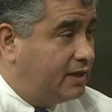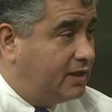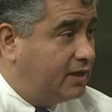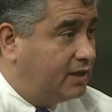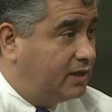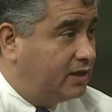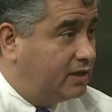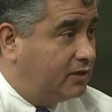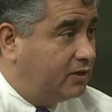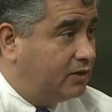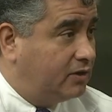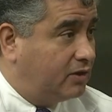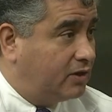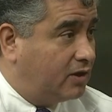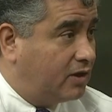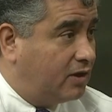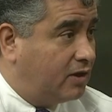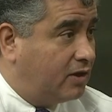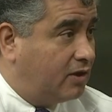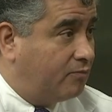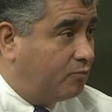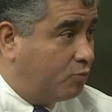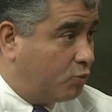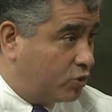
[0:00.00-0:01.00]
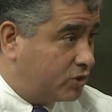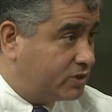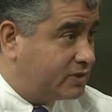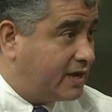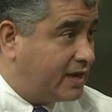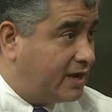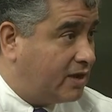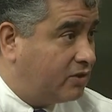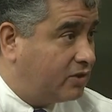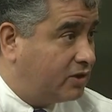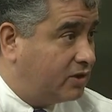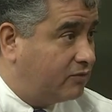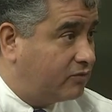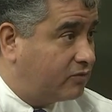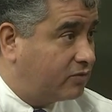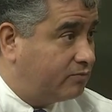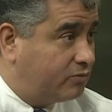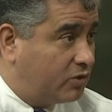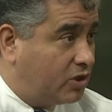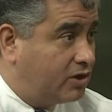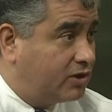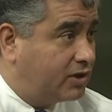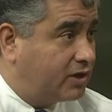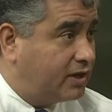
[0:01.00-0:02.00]
in uh, mortality from
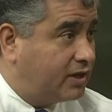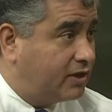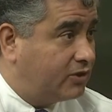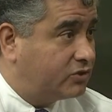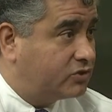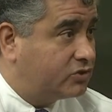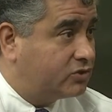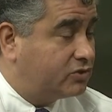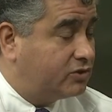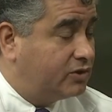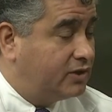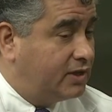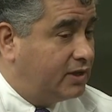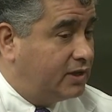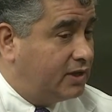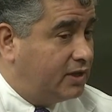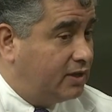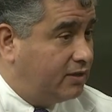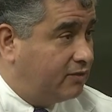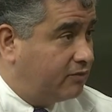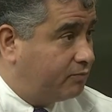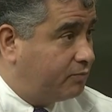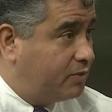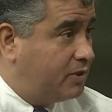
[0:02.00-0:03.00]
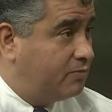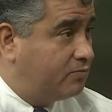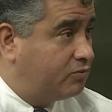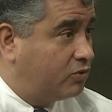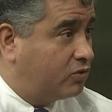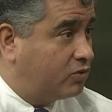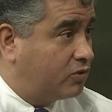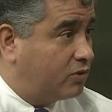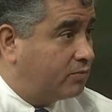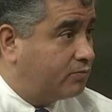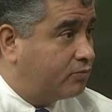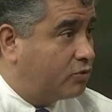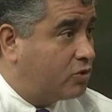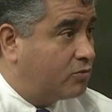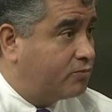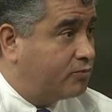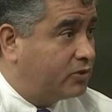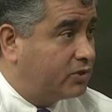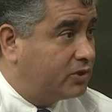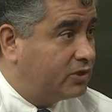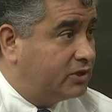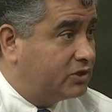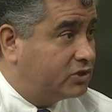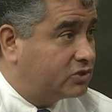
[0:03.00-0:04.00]
lung cancer if people are
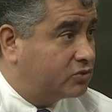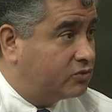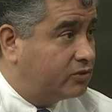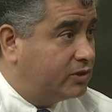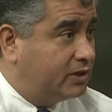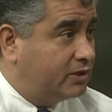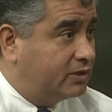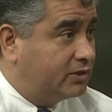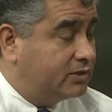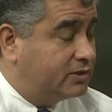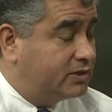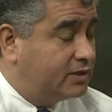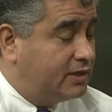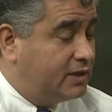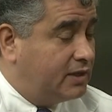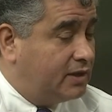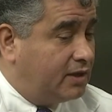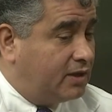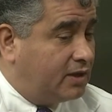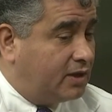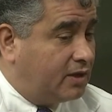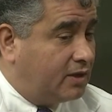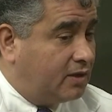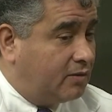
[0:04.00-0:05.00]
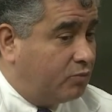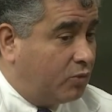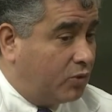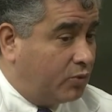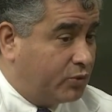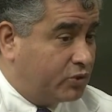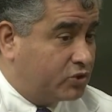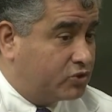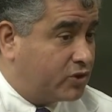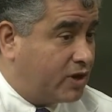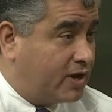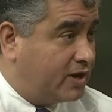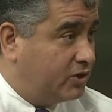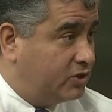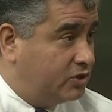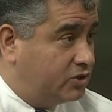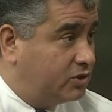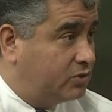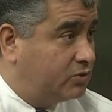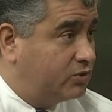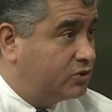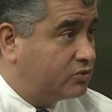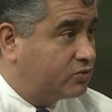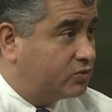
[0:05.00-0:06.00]
appropriately screened. Mm -hmm. um, what we're trying to
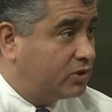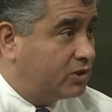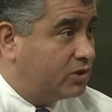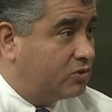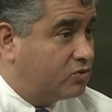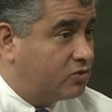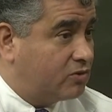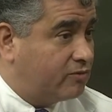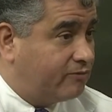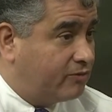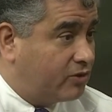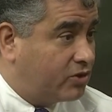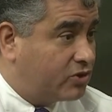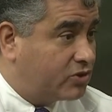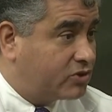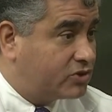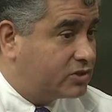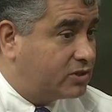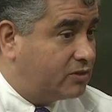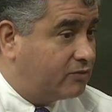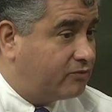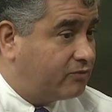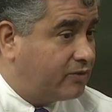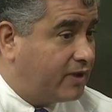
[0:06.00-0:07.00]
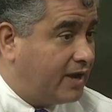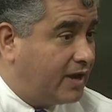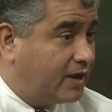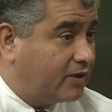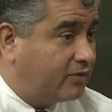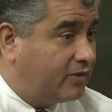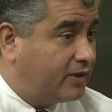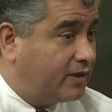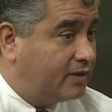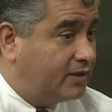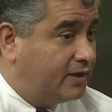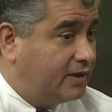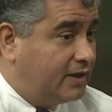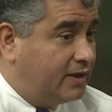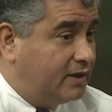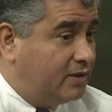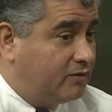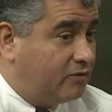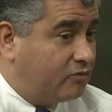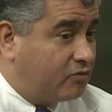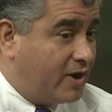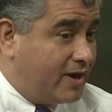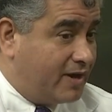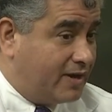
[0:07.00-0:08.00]
do is really reverse the fact that
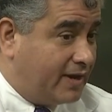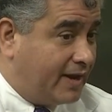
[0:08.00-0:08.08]
right